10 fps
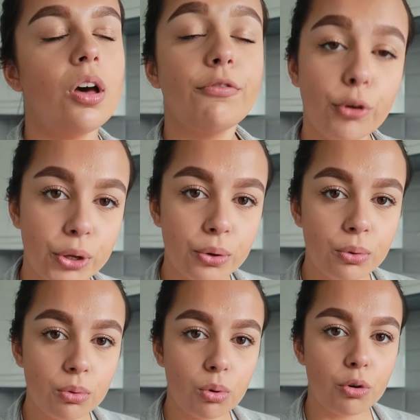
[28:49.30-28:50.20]

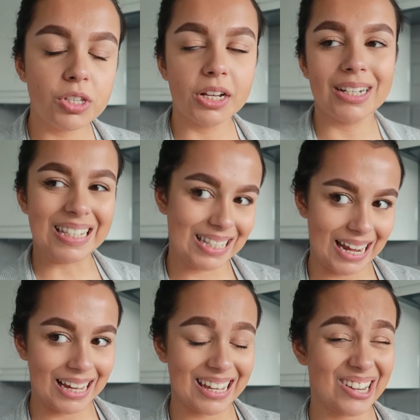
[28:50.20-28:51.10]
foil or is it going to
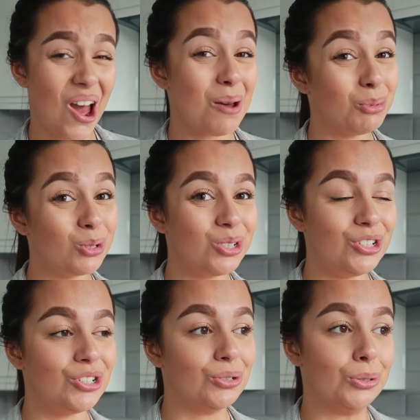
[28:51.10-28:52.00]
stick? I'm not
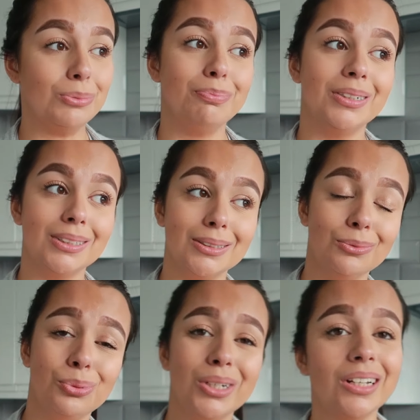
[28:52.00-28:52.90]
too sure, but
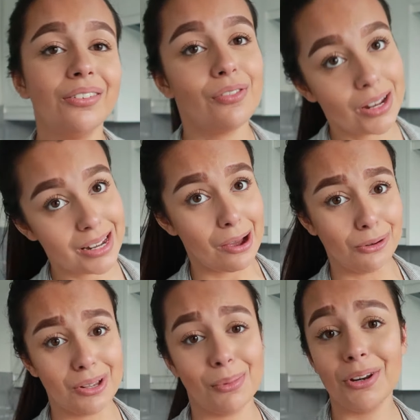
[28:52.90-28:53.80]
we're going to find
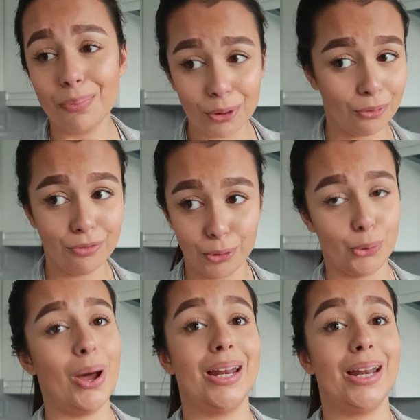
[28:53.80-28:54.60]
out because I'm going to put it on foil